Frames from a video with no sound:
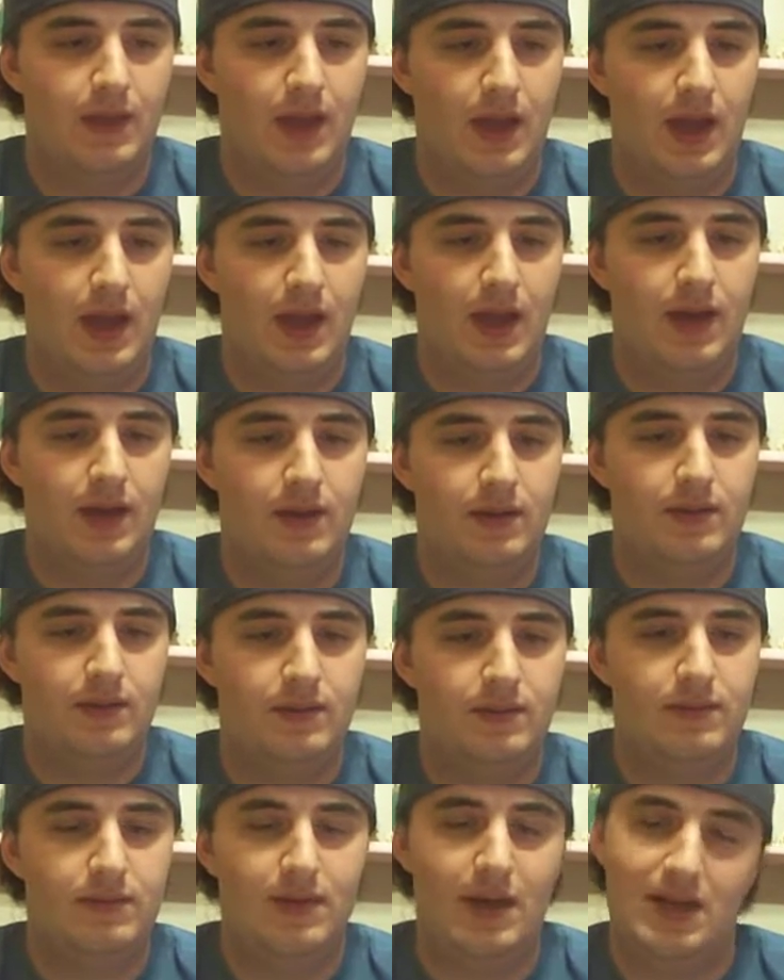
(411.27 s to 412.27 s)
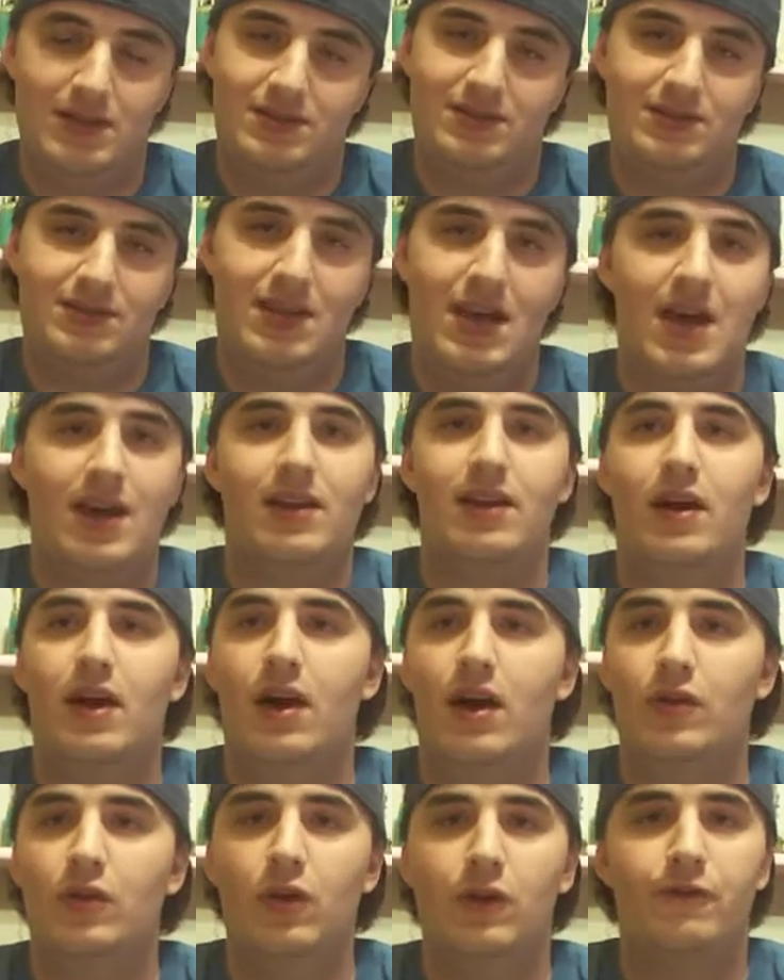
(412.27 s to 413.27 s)
And that's
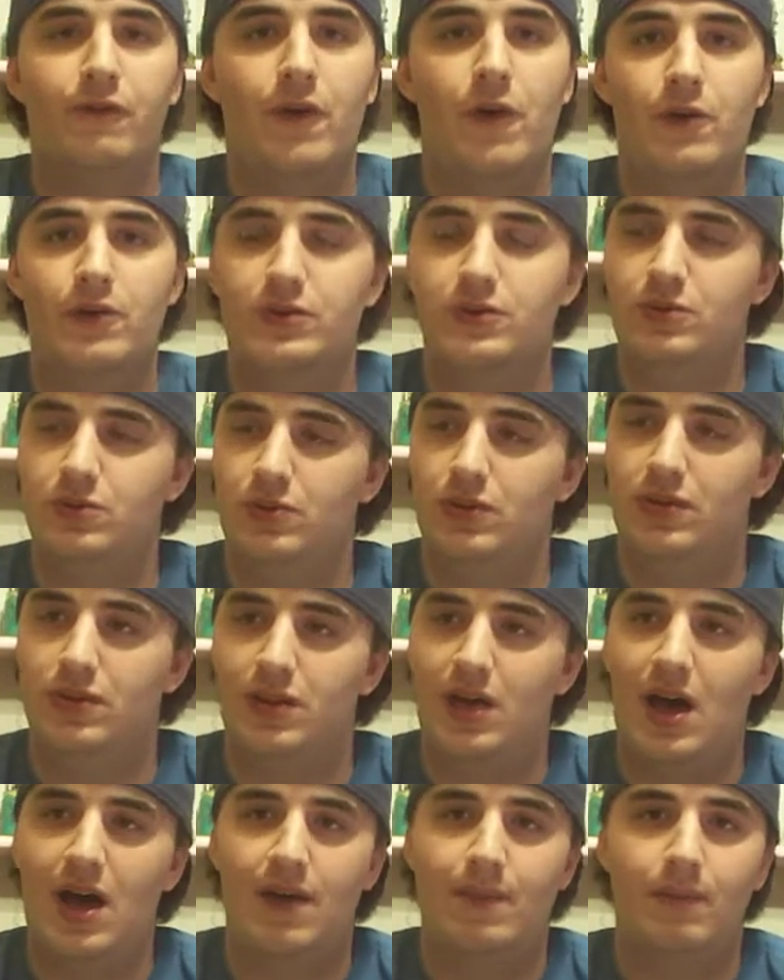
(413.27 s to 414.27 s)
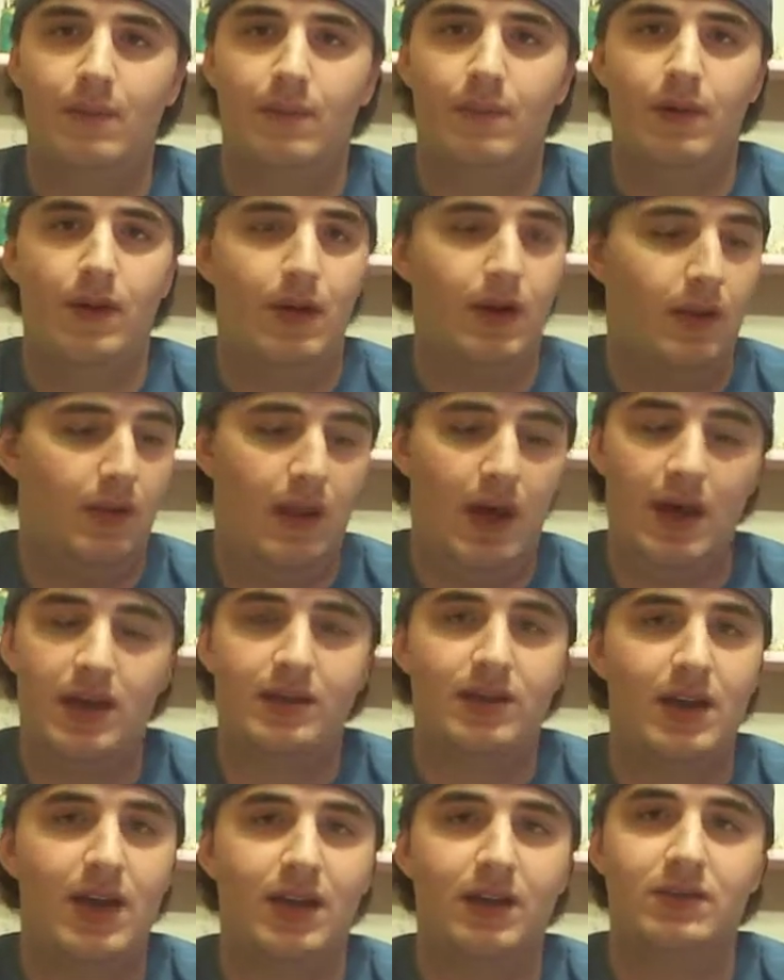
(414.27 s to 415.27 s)
that. Look forward to a lot
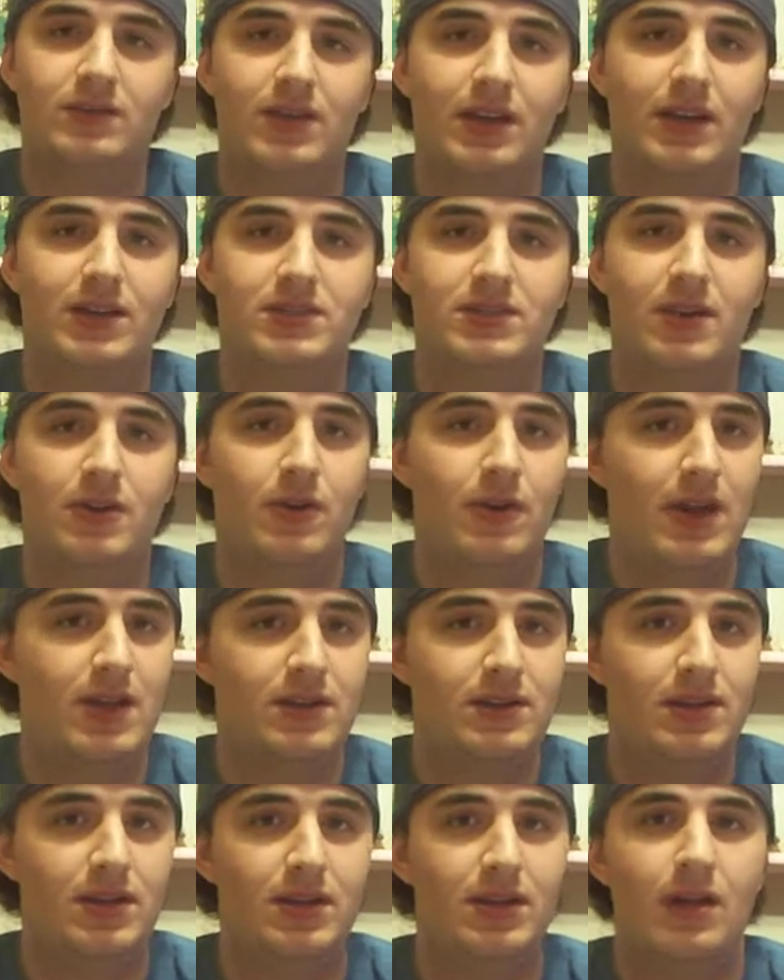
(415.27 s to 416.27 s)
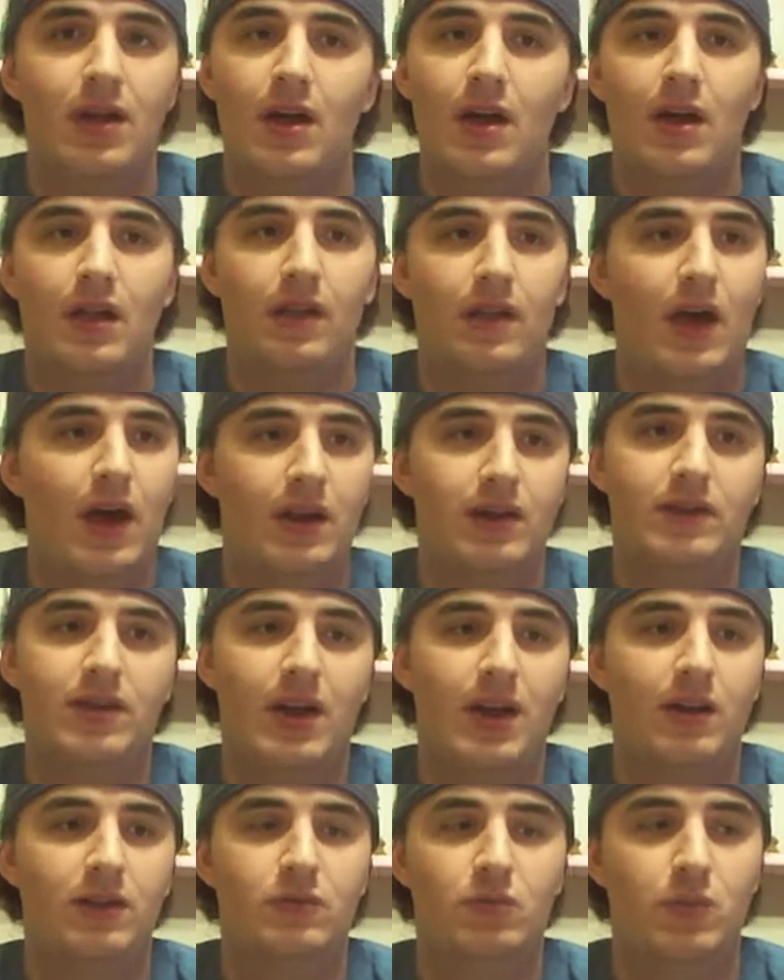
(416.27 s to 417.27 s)
of titles, like I said, are ending. A lot of
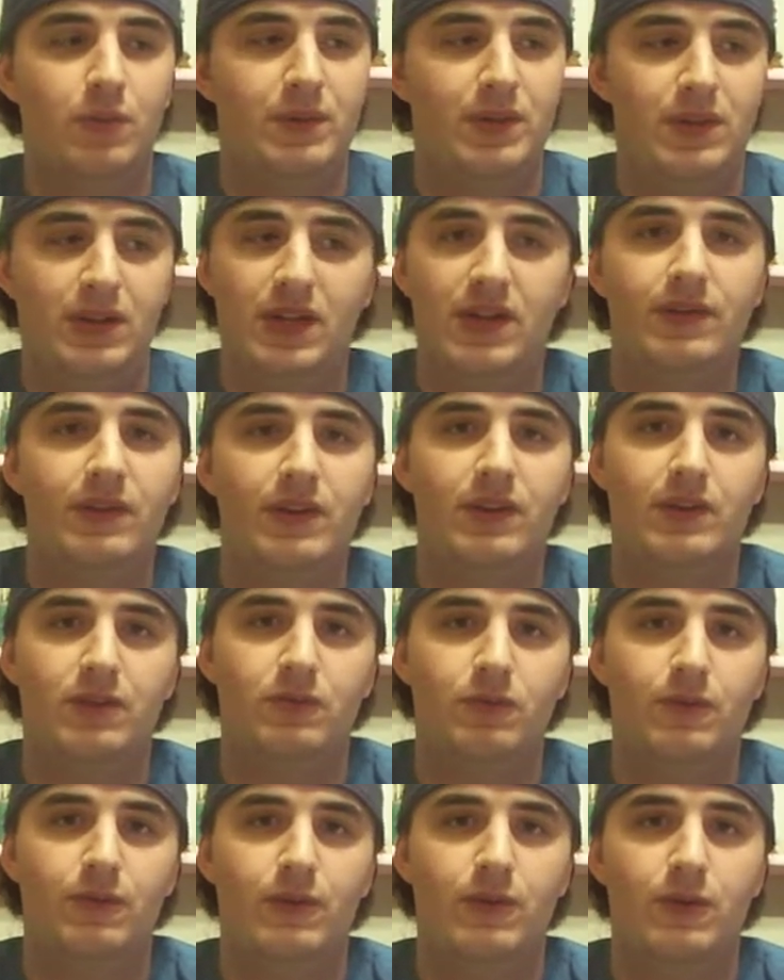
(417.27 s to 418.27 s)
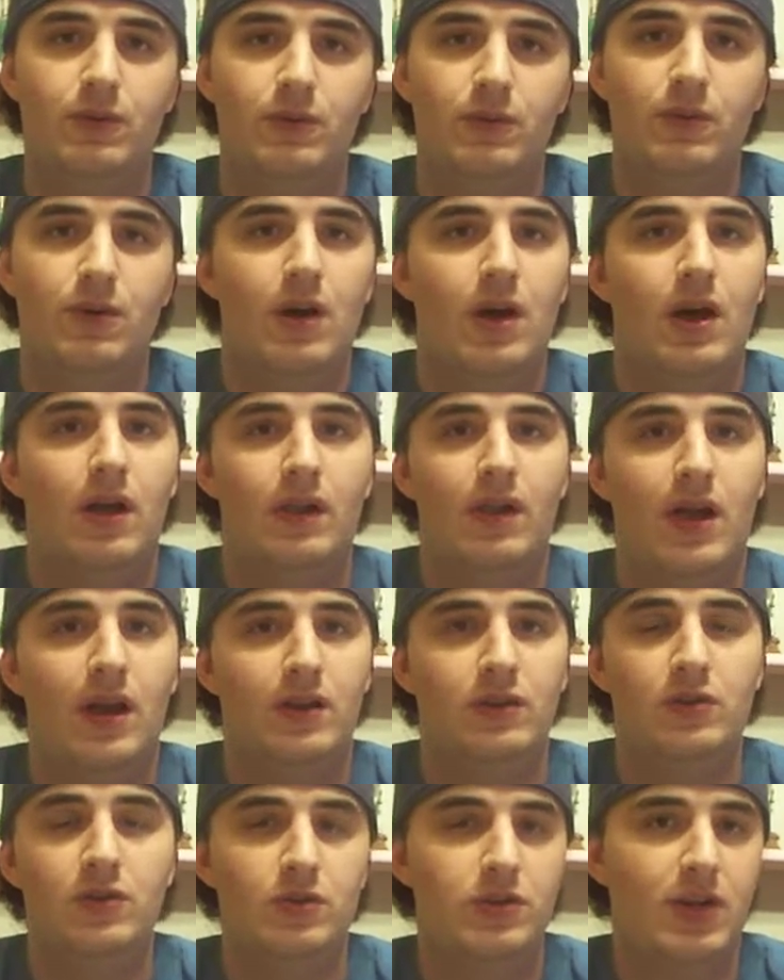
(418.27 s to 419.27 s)
titles will be leaving this review. A lot
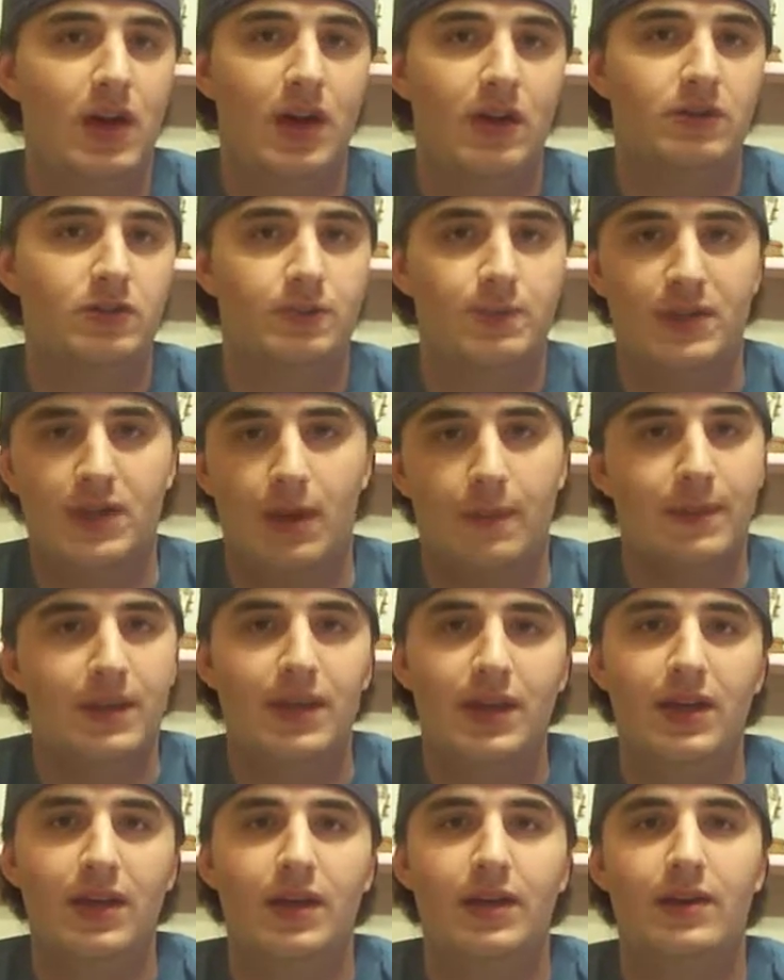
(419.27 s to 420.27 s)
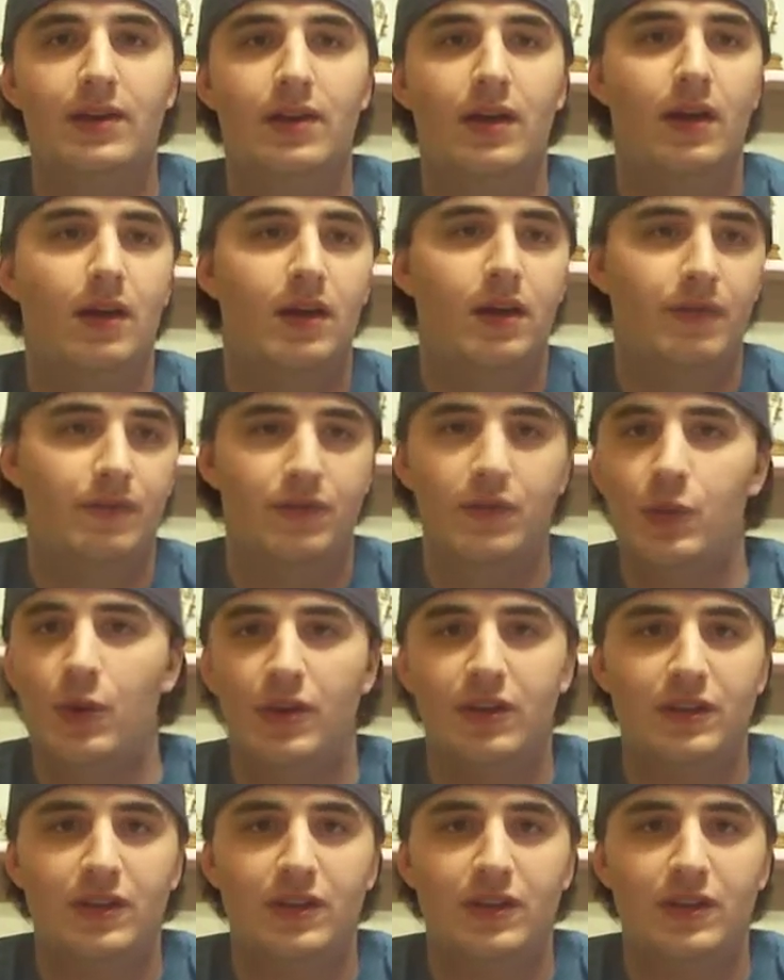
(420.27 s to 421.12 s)
of new titles will be coming in. A few other